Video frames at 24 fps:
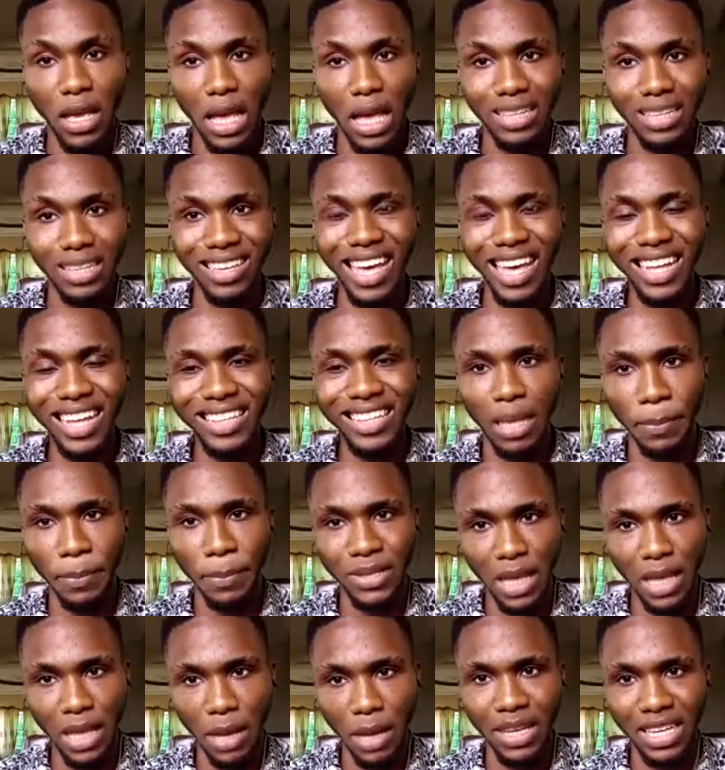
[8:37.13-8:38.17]
The AIDS
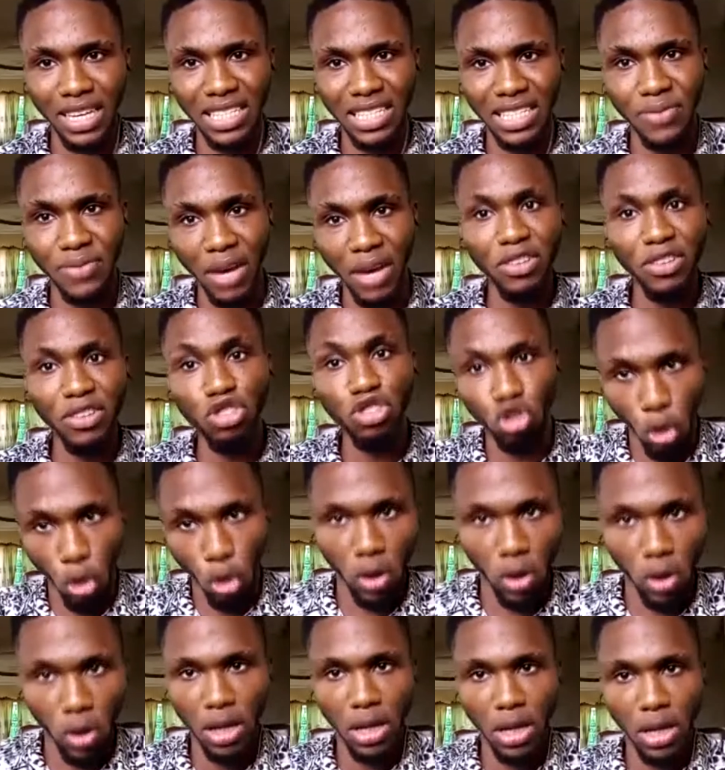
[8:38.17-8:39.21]
epidemic is very
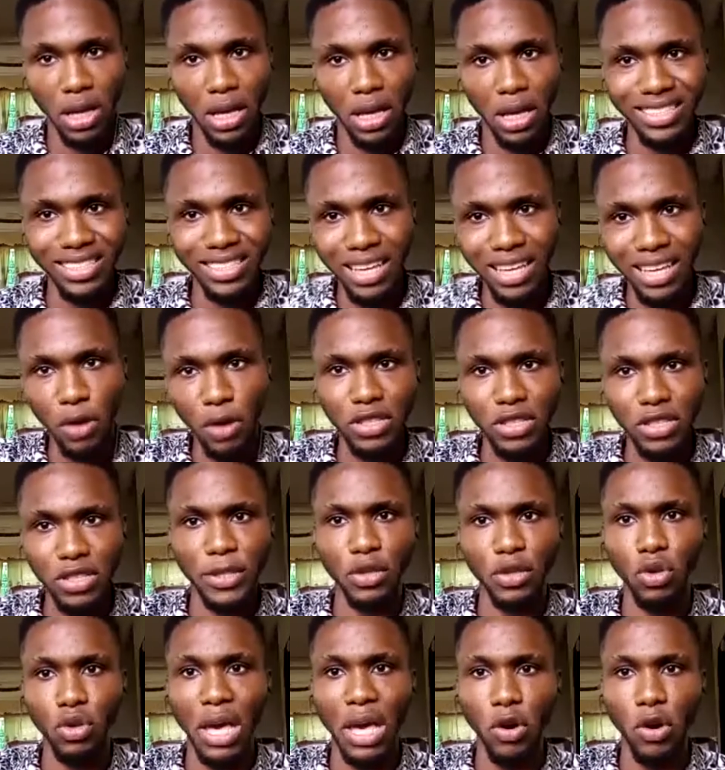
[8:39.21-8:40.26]
strong in the
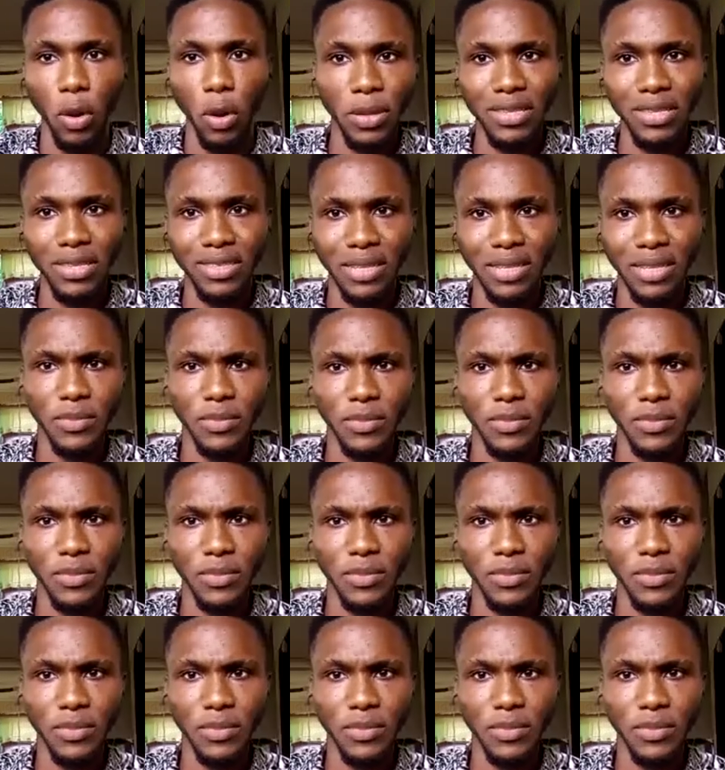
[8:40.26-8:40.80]
LGBTQI community.